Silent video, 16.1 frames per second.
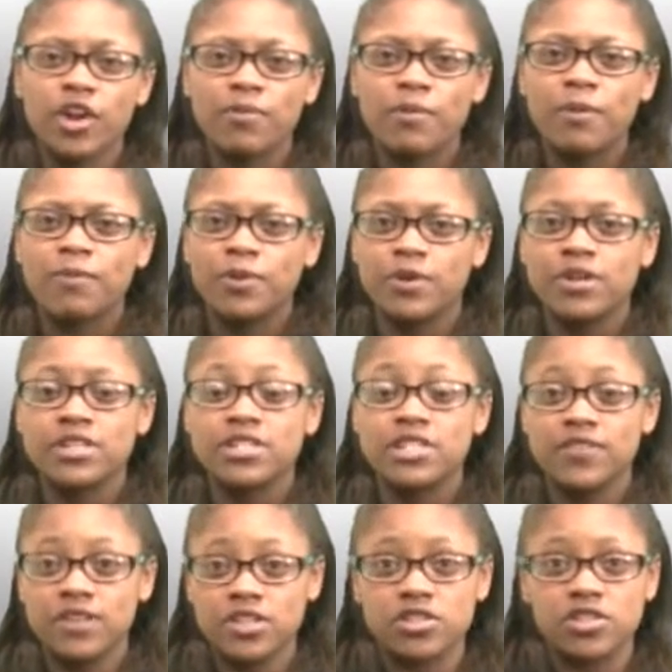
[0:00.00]
heard about Blue
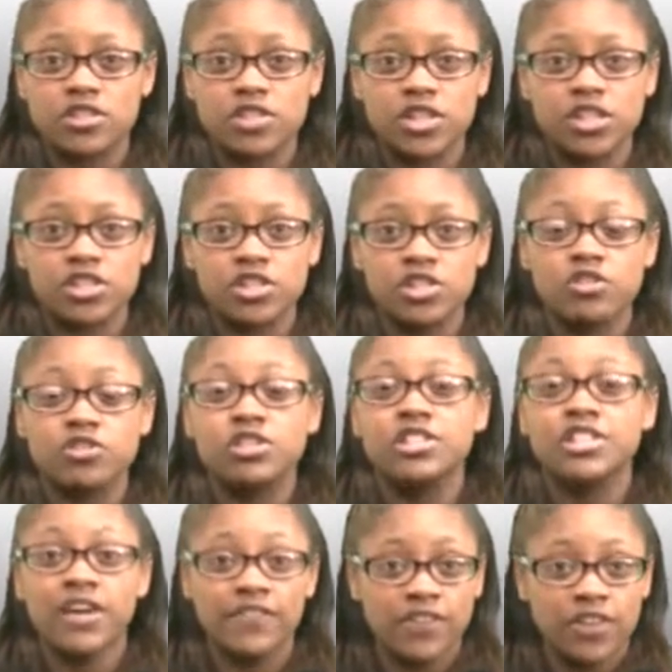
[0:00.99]
Hills Civic Association, you
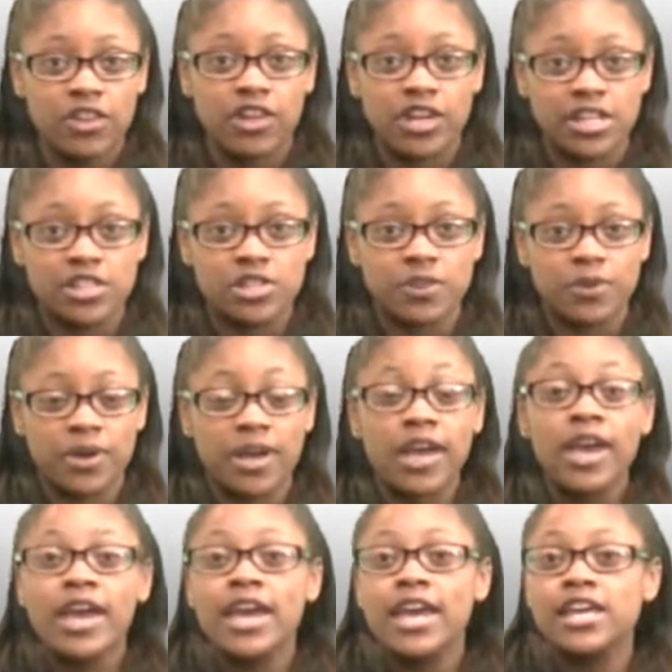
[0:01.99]
should definitely look into it.
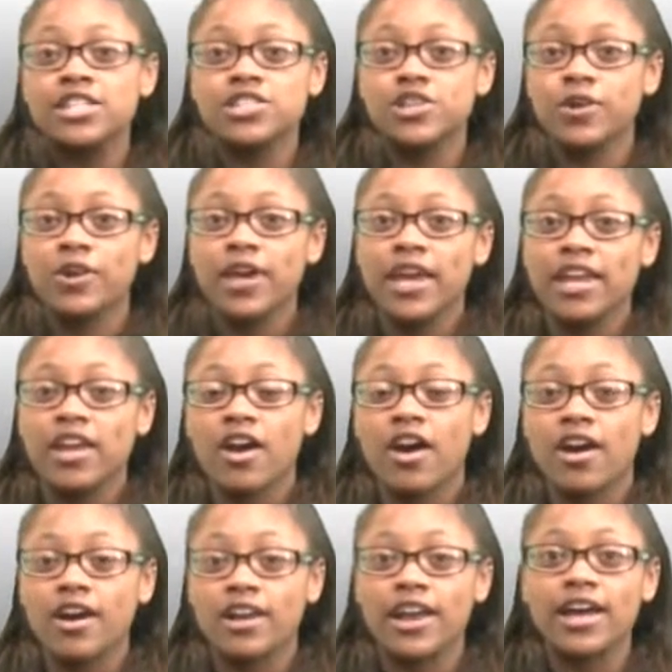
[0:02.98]
It's
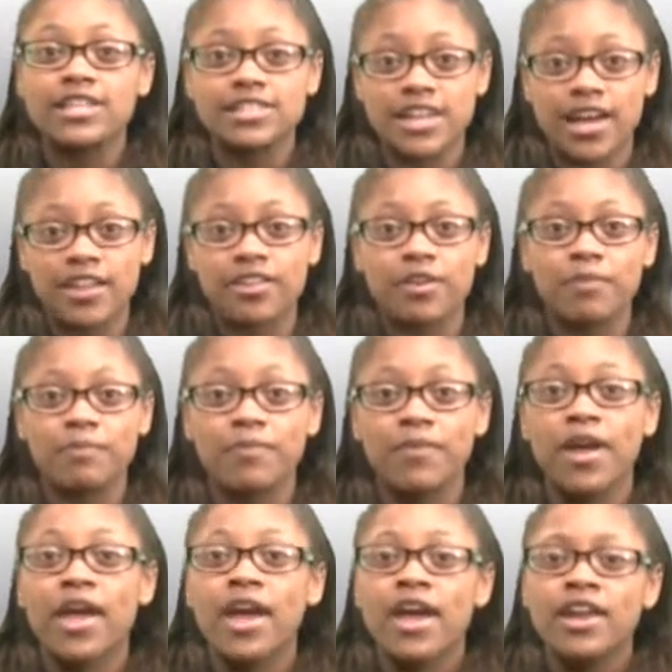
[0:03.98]
located on
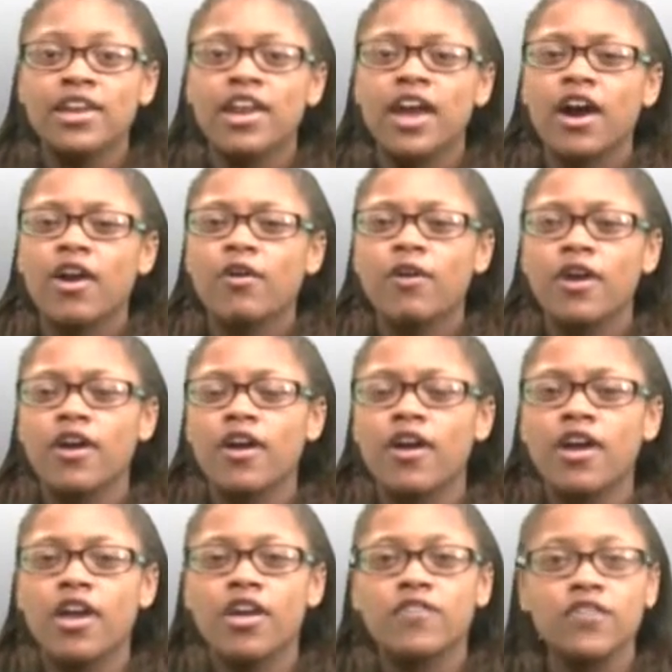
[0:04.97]
Asylum. Now,
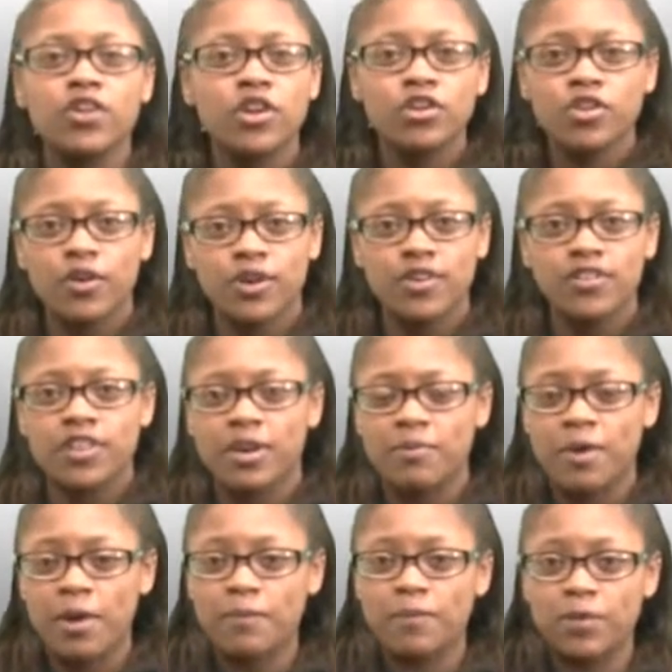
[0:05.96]
if you don't know anything
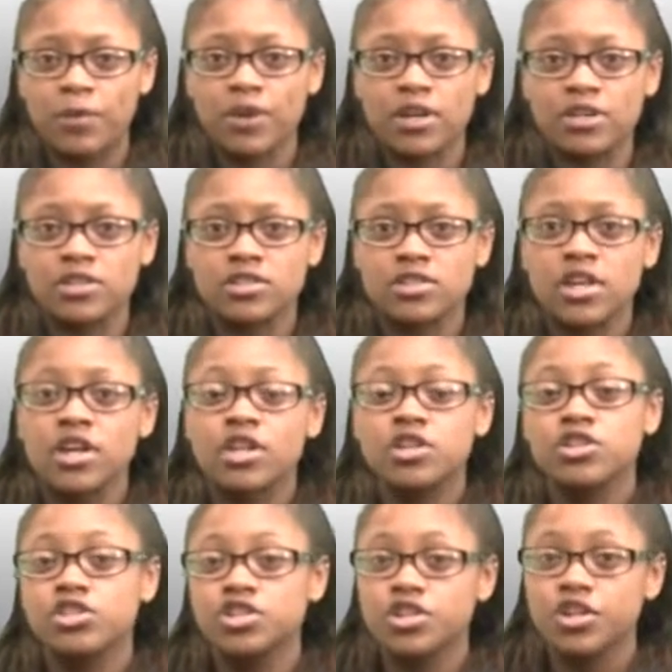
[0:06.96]
about Blue Hills,
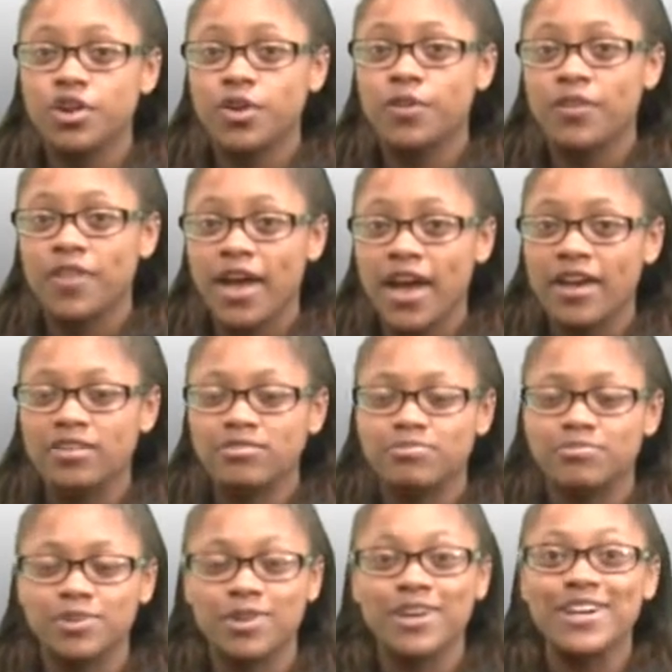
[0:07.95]
you should know that
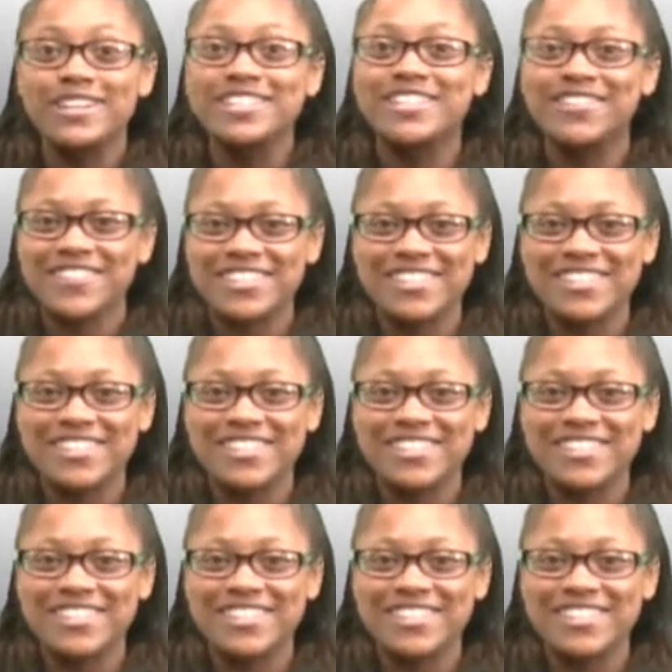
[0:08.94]
Blue Hills Civic